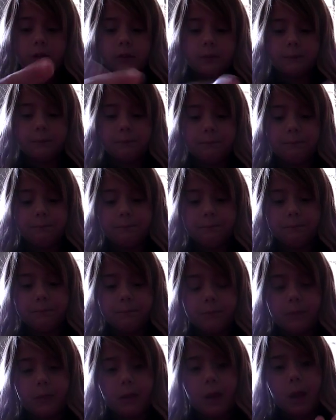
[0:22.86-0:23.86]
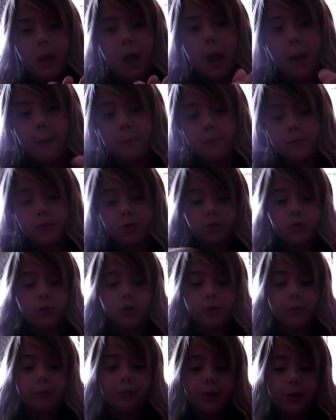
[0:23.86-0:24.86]
um, I'm just
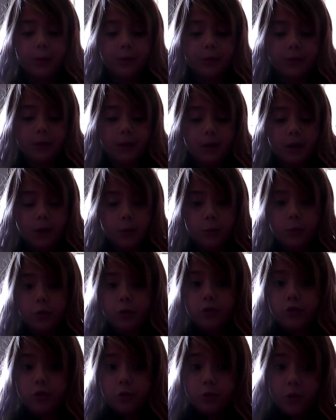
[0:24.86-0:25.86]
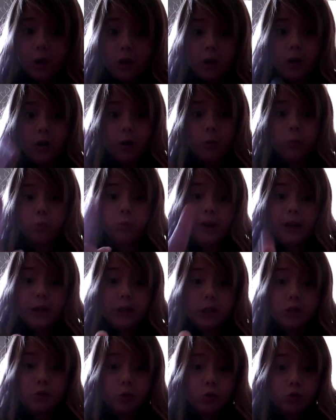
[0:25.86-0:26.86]
going to play with it, and I want to show y'all a
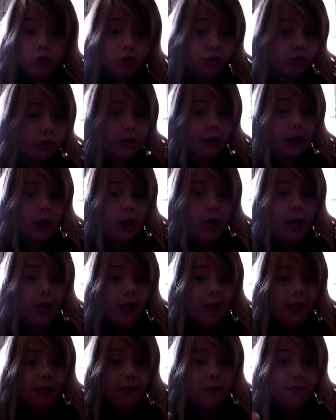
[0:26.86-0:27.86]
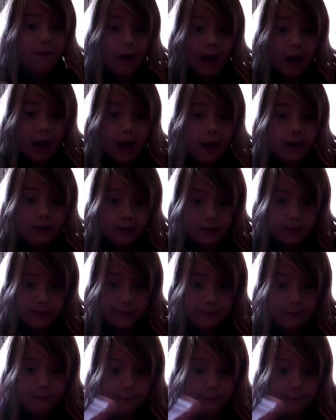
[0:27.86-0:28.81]
really cool trick that I done.